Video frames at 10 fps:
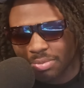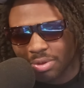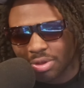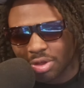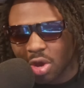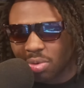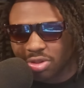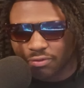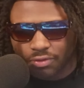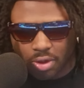go with the
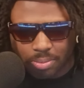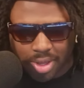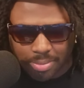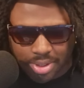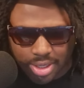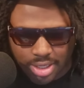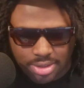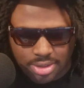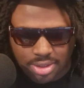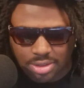flow, man, because
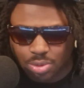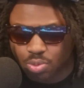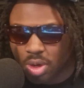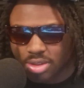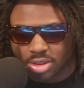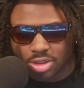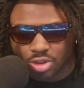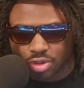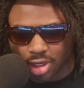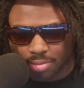this wasn't his
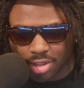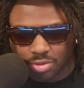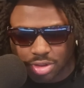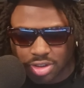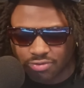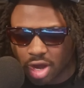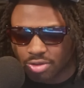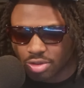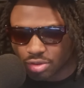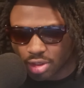dream. This was his
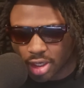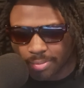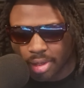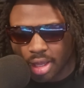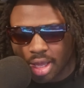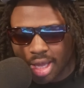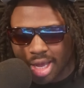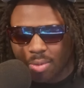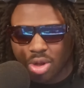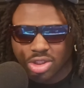father's dream. I
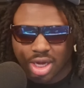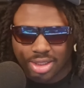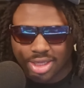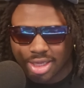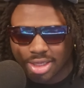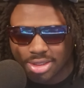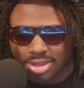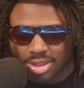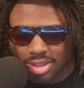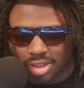want y'all to take a listen to
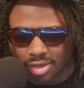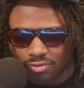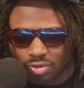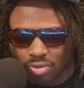this interview.